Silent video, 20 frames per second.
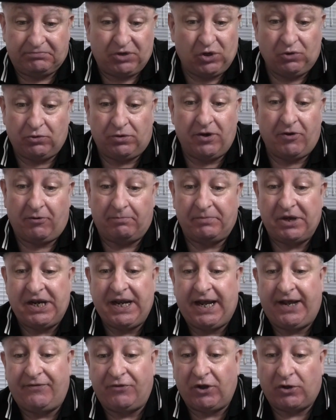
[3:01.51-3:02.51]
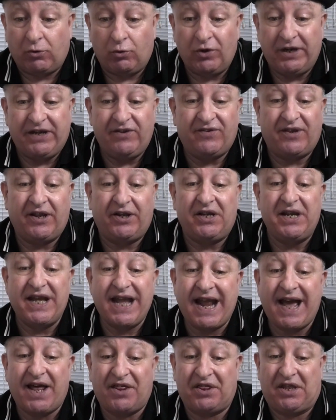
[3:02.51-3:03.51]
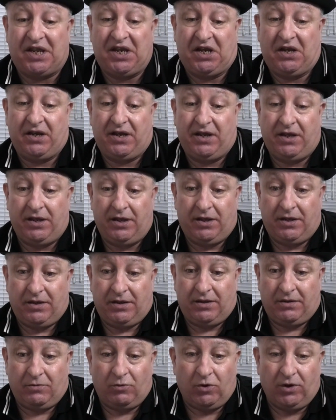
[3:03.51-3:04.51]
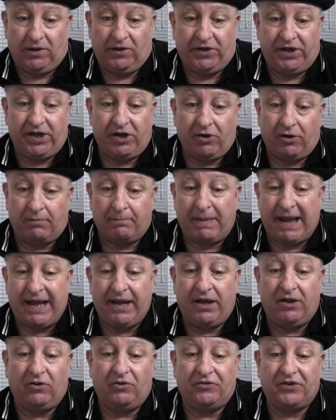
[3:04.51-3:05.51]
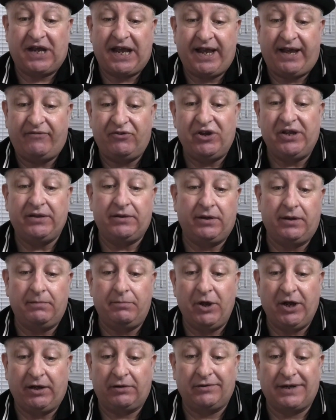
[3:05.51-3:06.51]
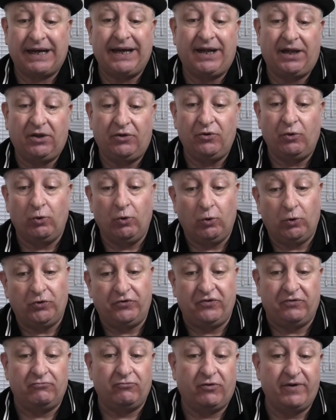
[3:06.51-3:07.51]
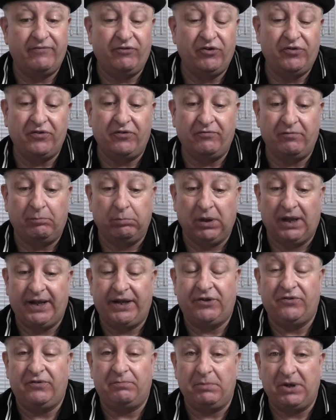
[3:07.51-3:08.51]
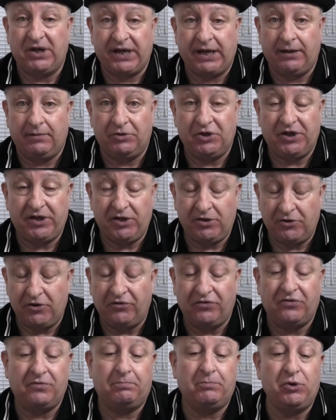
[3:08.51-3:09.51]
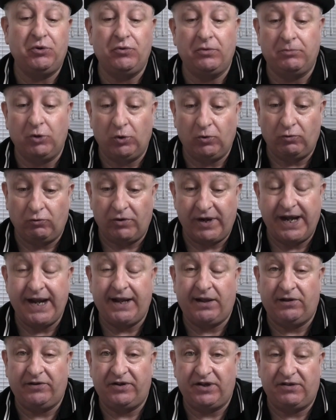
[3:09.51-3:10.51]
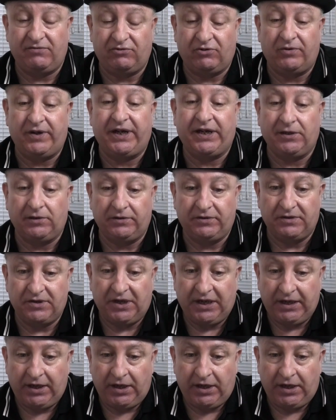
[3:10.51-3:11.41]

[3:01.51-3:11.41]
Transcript: could not be had. The Queen said nothing, while Enoch Powell's caveat about coloured hordes and rivers of blood has become an indisputable reality for England.